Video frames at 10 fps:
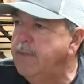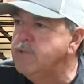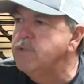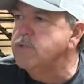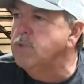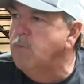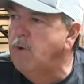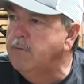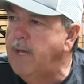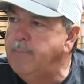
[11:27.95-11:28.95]
that's just the
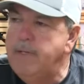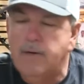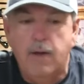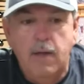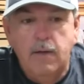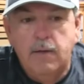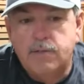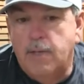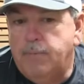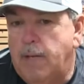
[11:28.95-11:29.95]
wrong time of year.
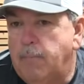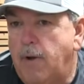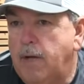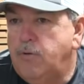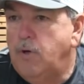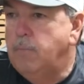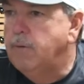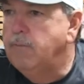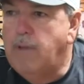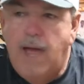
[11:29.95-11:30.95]
September,
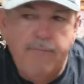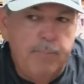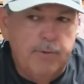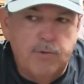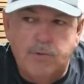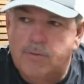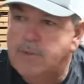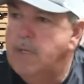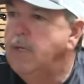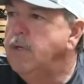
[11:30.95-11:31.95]
October, live
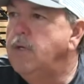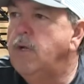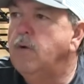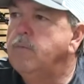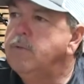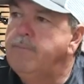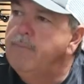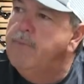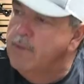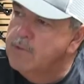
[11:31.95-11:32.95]
pilchards, you know,
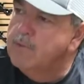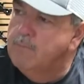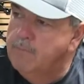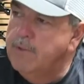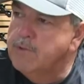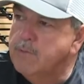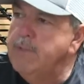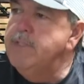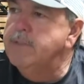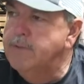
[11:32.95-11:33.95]
there's a there's a
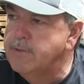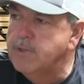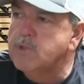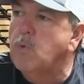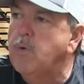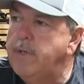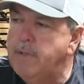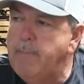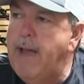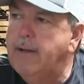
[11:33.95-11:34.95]
reason, there's a story
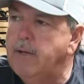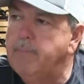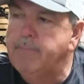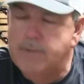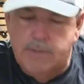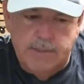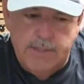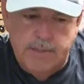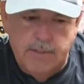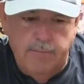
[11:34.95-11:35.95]
to back up the
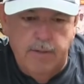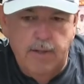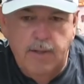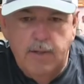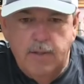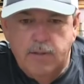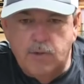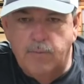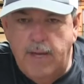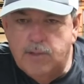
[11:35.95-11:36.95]
success of it.
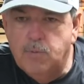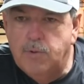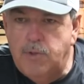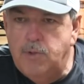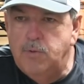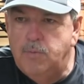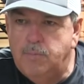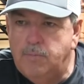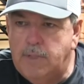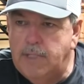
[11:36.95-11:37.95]
So that's where you
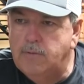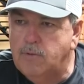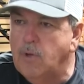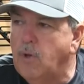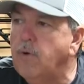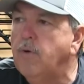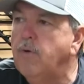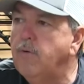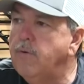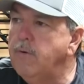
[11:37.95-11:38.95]
get to
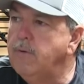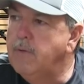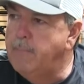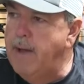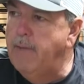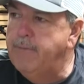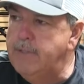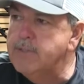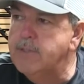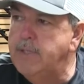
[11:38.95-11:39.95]
learn about
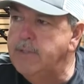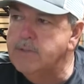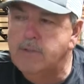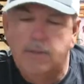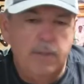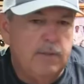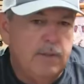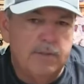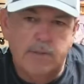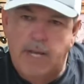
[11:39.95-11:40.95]
these things.
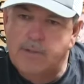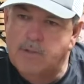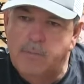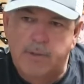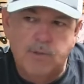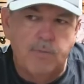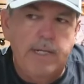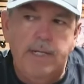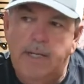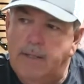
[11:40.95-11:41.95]
It's not so much reading